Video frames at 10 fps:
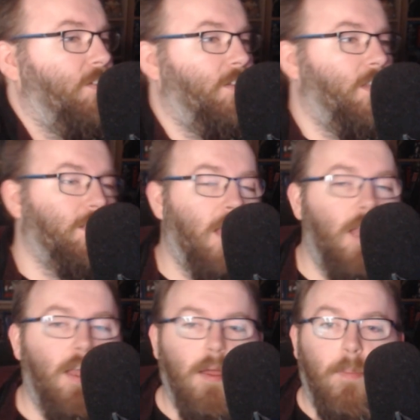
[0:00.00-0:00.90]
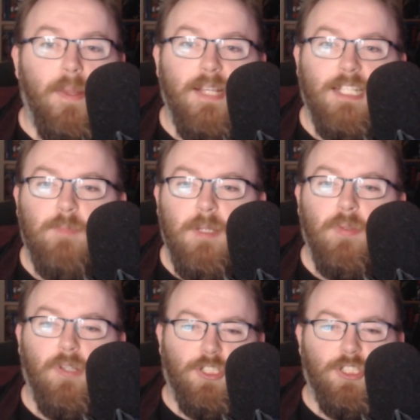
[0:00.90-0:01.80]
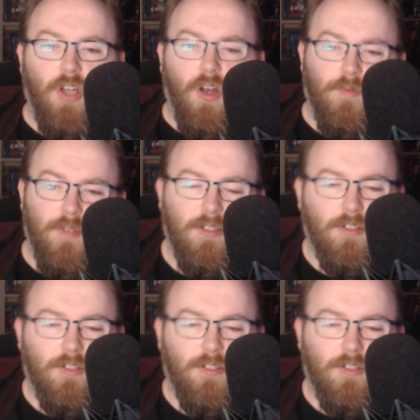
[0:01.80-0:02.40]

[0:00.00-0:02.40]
things, but these people are starving, they're